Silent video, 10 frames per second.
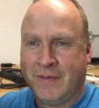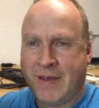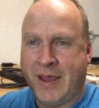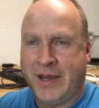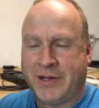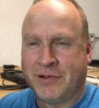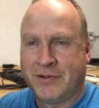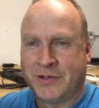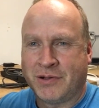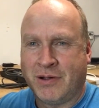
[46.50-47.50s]

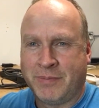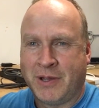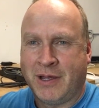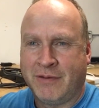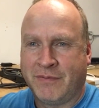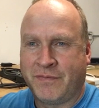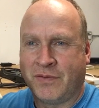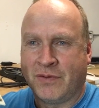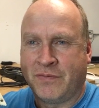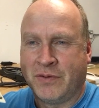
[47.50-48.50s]
hanger or top hat
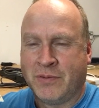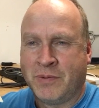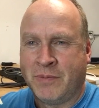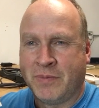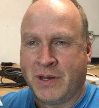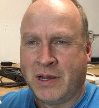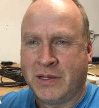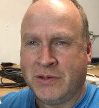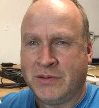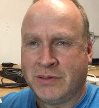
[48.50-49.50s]
for the fuel pump that I
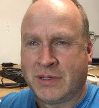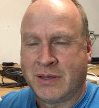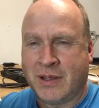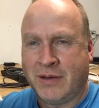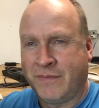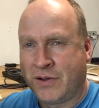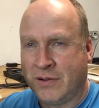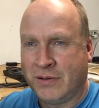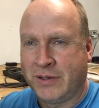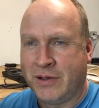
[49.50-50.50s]
used, that I've
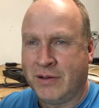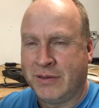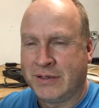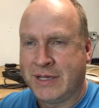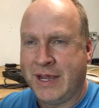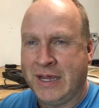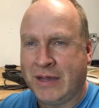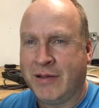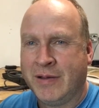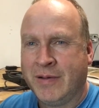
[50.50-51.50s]
currently got in the
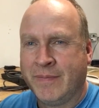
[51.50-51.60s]
tank,